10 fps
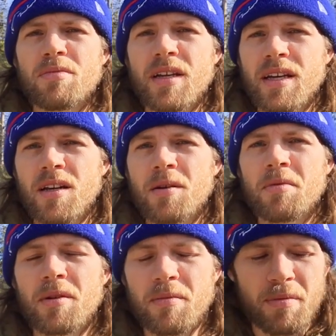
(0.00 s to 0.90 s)
Plain up
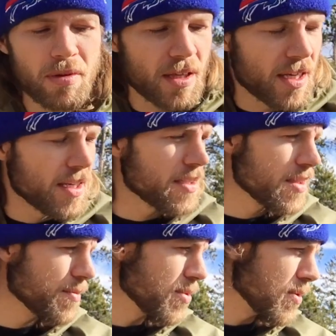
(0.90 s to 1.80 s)
and plain and
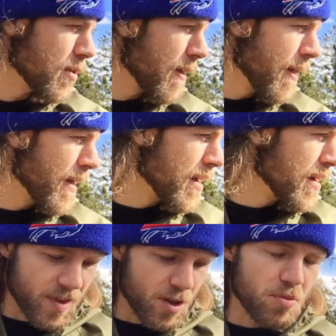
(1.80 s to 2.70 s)
simple.
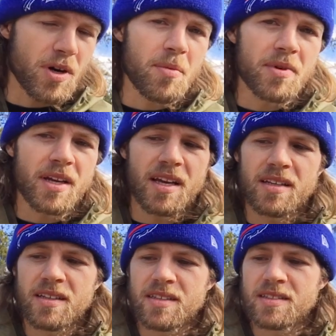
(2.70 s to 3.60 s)
The
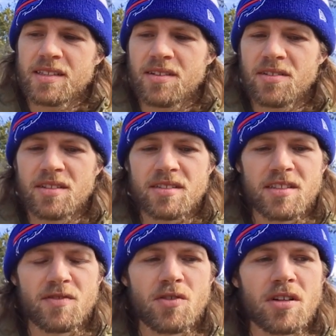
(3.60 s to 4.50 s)
propaganda is telling us
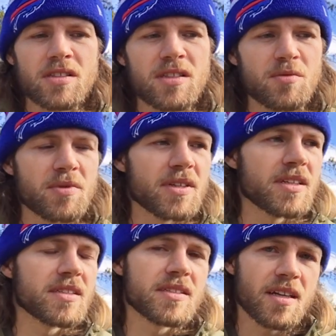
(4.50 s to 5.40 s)
it's for our teeth, but it
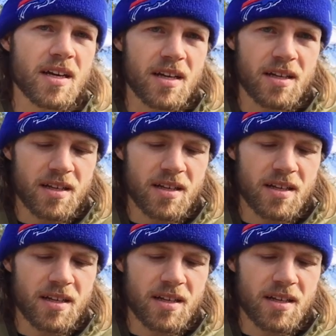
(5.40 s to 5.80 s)
is not.